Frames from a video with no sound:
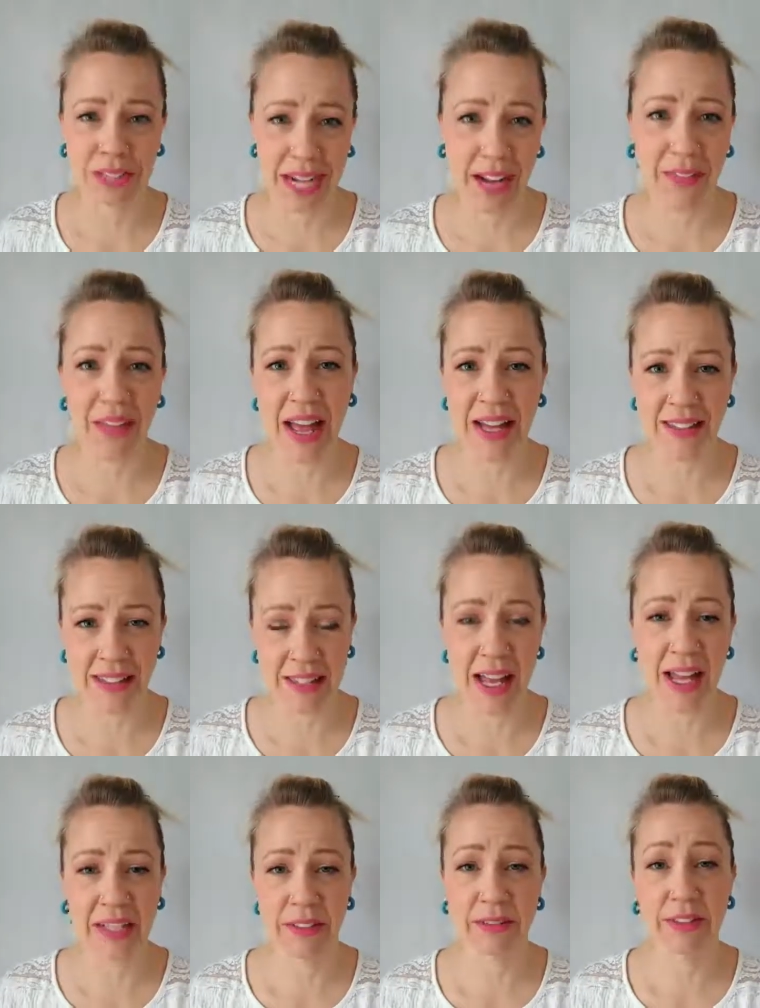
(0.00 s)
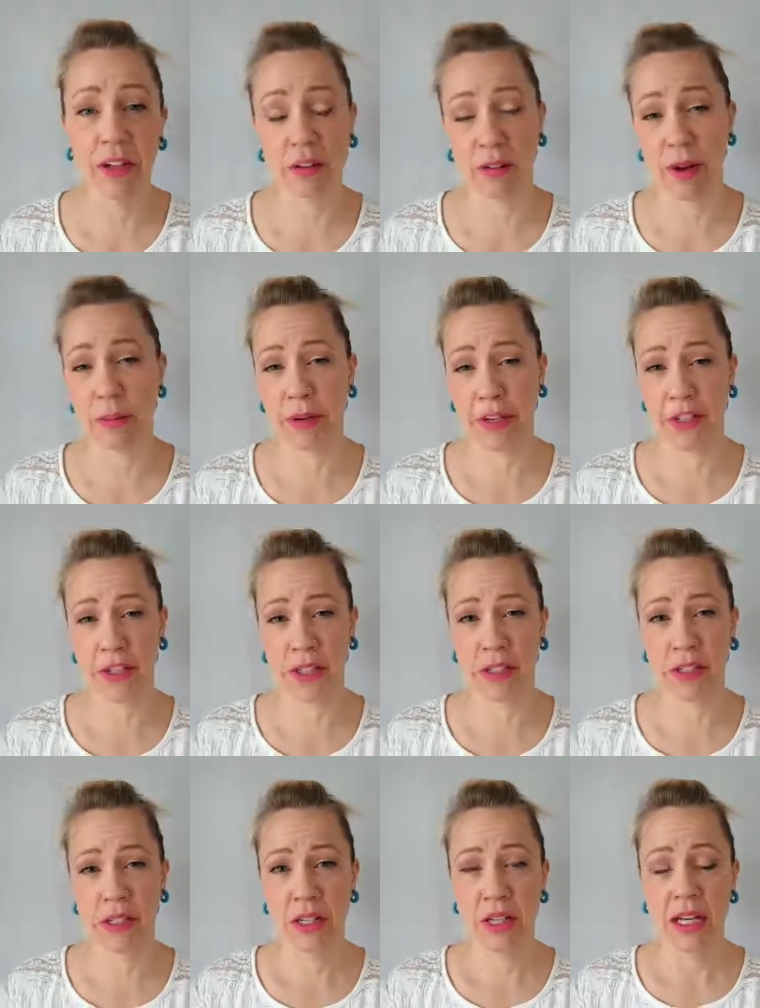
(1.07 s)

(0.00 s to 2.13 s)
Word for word: down that slide of low vibration.